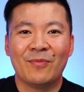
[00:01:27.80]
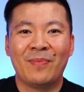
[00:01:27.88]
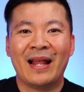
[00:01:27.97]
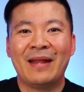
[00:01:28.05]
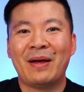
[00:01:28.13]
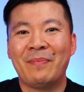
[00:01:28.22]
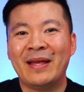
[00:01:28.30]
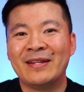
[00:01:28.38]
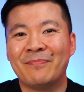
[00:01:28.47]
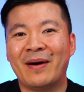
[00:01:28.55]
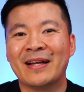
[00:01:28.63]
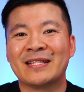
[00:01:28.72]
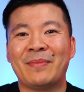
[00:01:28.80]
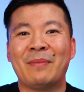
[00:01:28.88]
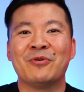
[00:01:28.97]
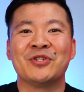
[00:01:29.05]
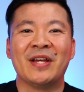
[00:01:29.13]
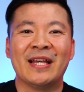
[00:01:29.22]
plan might be to buy some
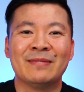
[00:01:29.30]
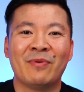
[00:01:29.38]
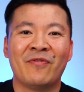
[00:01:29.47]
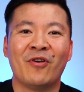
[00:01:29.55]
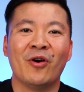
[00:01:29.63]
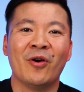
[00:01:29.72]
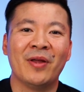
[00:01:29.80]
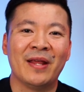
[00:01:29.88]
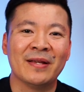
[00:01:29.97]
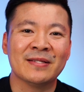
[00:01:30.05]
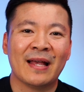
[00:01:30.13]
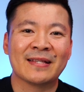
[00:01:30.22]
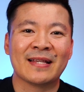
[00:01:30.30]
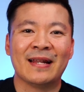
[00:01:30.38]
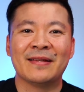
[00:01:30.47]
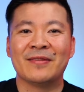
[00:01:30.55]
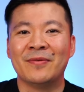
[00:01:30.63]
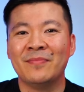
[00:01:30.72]
Apple shares before earnings and
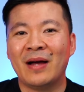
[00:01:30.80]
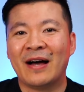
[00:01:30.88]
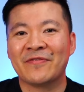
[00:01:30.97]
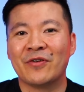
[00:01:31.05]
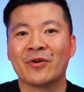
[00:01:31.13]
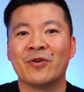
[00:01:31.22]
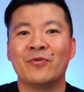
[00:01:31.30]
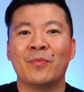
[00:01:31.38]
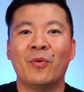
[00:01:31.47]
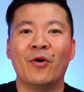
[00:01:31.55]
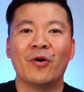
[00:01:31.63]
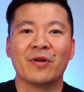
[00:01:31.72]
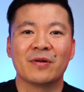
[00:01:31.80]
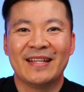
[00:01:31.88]
selling them after a good report.